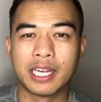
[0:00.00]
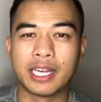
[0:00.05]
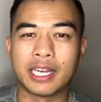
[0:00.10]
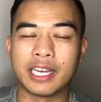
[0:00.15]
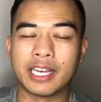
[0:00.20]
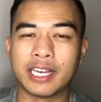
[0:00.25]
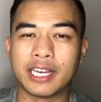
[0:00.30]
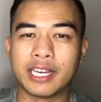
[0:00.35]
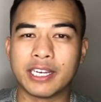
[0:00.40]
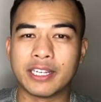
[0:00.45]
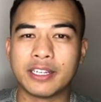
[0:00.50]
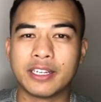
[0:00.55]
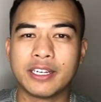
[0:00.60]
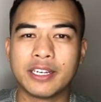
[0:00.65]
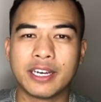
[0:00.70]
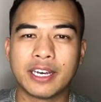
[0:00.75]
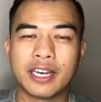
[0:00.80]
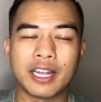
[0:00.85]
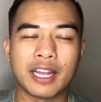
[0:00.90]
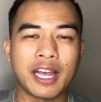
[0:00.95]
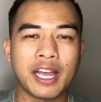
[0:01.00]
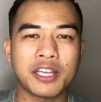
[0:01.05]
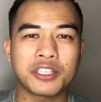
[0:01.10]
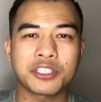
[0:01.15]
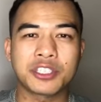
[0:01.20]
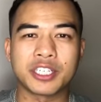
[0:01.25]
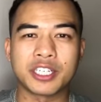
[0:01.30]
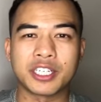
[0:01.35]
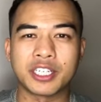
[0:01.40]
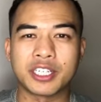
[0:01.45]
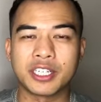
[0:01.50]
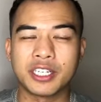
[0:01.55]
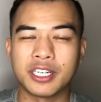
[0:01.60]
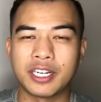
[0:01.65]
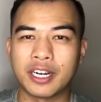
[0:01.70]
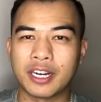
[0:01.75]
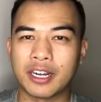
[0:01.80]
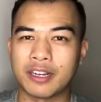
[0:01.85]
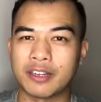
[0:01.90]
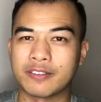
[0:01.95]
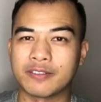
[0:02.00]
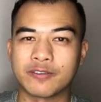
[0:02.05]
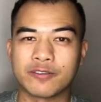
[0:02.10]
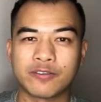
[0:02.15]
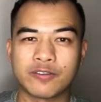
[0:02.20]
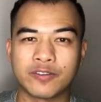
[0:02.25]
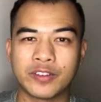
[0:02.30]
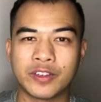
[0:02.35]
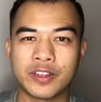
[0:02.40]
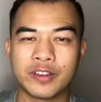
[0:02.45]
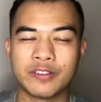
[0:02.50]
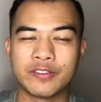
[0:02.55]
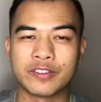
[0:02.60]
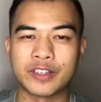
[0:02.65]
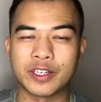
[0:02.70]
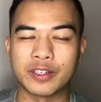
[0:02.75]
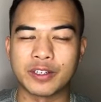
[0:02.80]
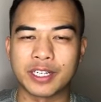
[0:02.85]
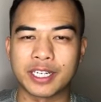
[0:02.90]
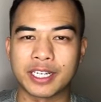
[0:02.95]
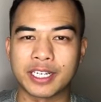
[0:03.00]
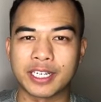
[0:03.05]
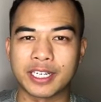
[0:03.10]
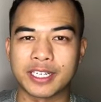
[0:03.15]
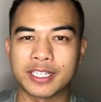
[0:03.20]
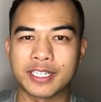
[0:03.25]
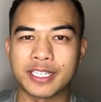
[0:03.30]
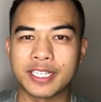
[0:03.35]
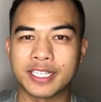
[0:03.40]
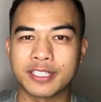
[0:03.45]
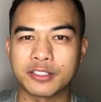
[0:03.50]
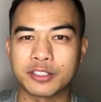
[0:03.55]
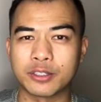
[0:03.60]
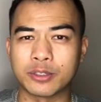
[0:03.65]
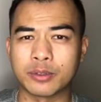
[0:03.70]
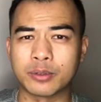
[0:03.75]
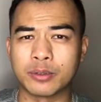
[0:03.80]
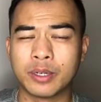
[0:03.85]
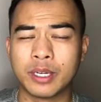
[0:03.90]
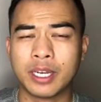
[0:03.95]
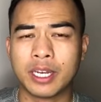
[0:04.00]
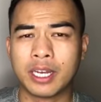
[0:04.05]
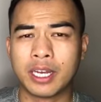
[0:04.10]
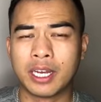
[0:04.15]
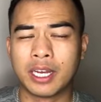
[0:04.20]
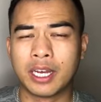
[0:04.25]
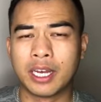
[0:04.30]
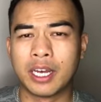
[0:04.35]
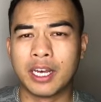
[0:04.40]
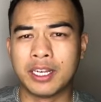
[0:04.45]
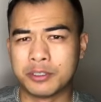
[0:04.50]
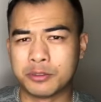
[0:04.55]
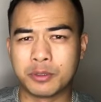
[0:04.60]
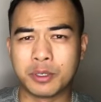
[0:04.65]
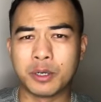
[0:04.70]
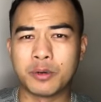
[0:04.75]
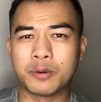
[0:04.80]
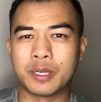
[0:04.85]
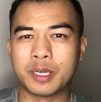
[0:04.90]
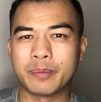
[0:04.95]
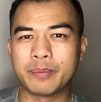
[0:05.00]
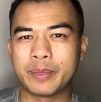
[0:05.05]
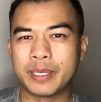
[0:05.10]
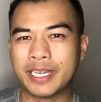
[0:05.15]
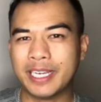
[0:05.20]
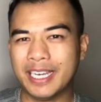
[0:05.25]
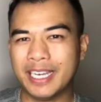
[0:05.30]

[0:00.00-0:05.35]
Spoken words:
And last year, I felt like I needed to grow up